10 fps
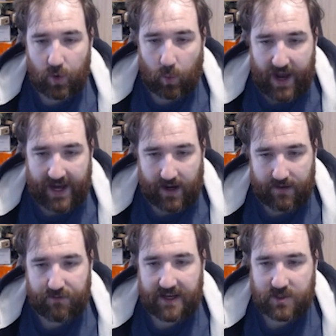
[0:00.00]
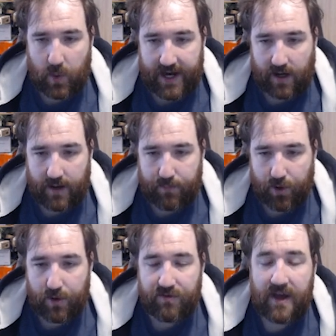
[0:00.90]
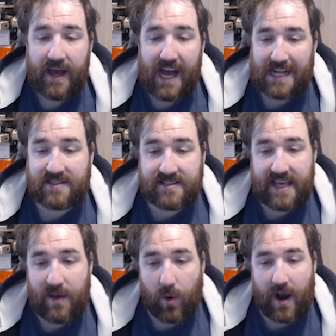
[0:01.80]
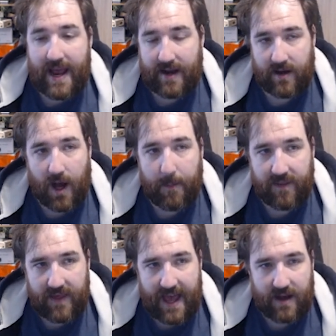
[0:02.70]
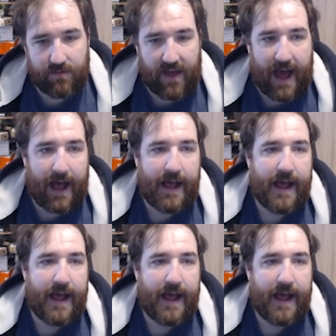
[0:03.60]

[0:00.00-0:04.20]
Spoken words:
Where can I fix? Where can I improve? And see where I end up at the end of that.